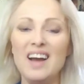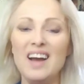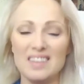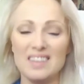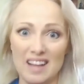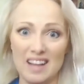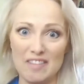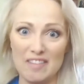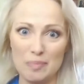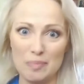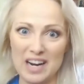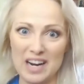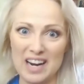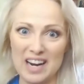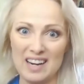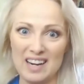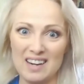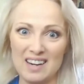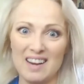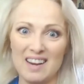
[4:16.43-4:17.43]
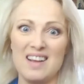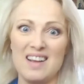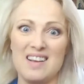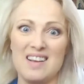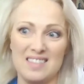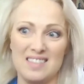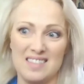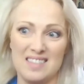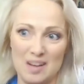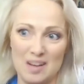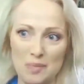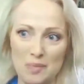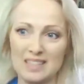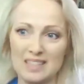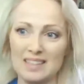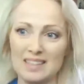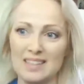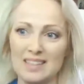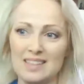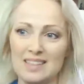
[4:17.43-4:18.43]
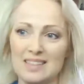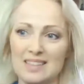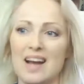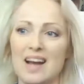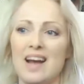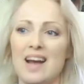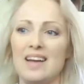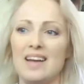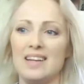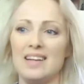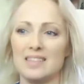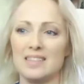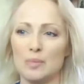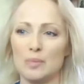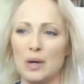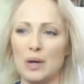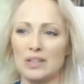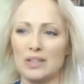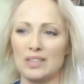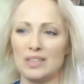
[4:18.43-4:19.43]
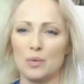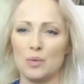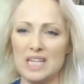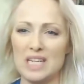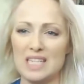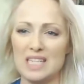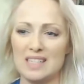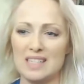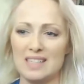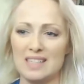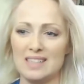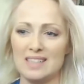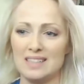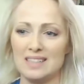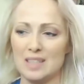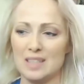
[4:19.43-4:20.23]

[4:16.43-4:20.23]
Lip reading: The left brain is the masculine side. It's the part that reasons.